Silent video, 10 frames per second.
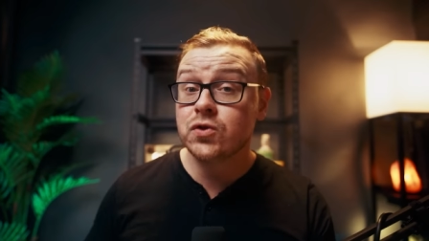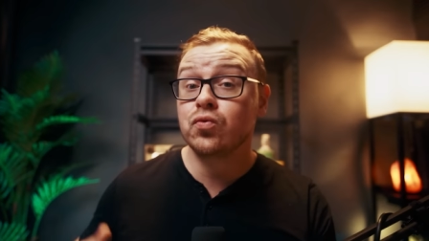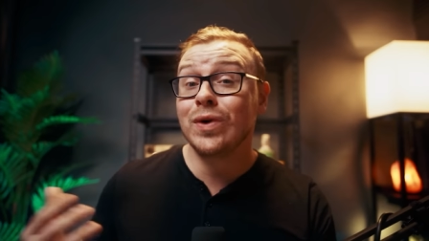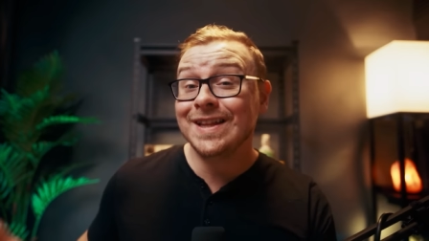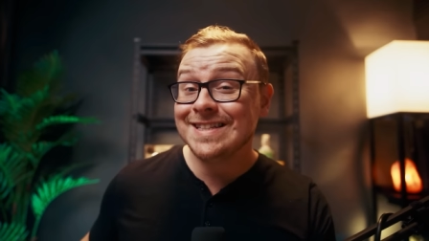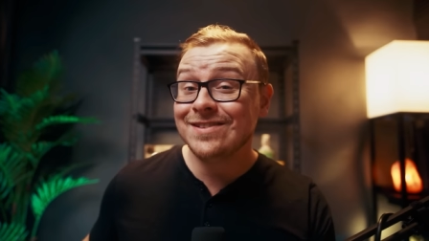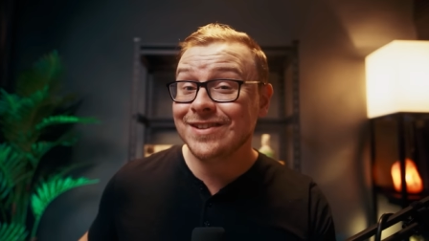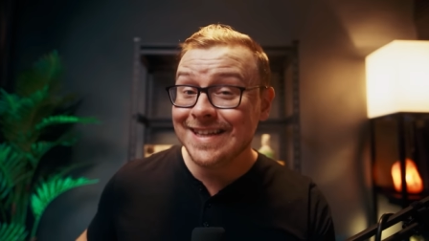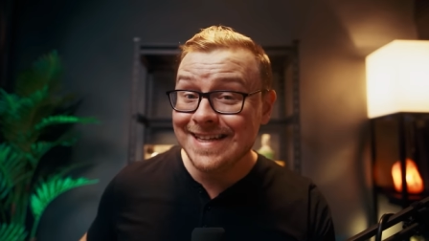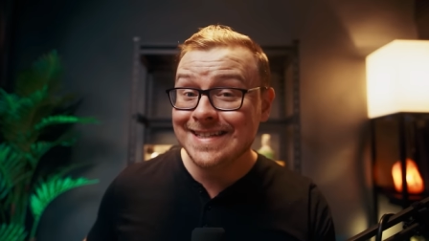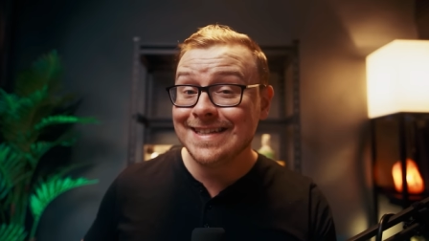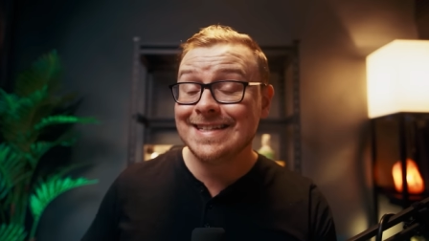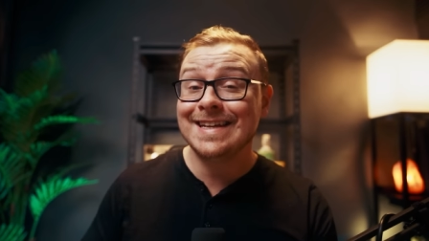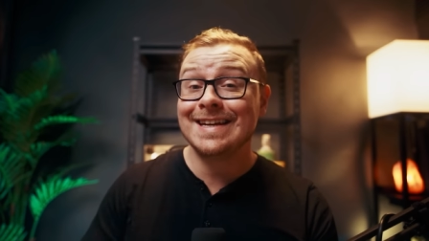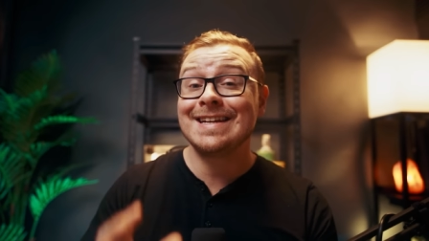that's relatively easy
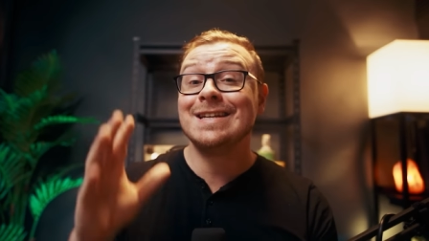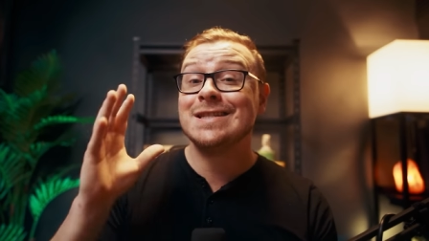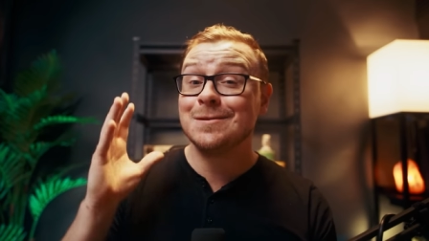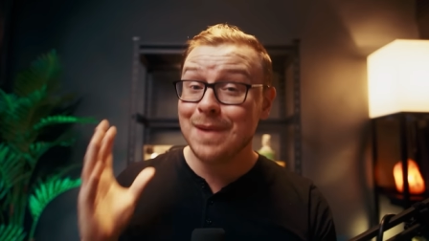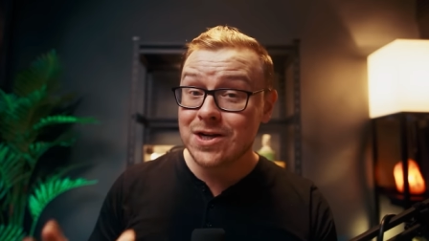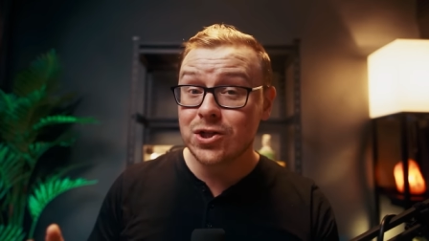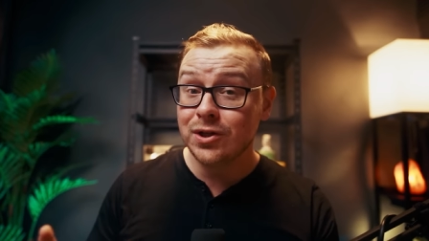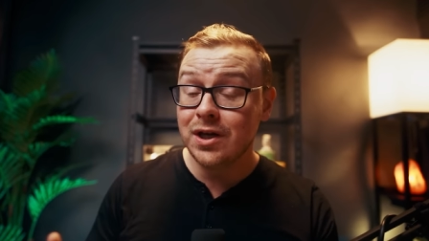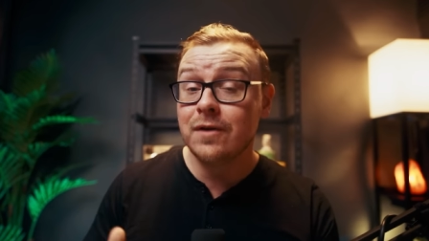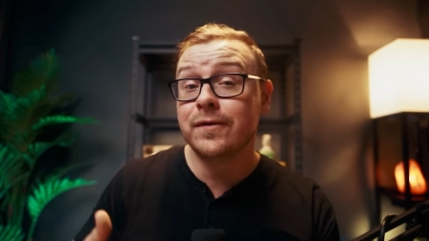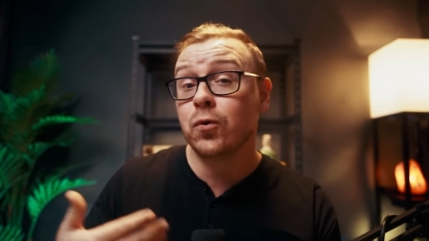to get, especially if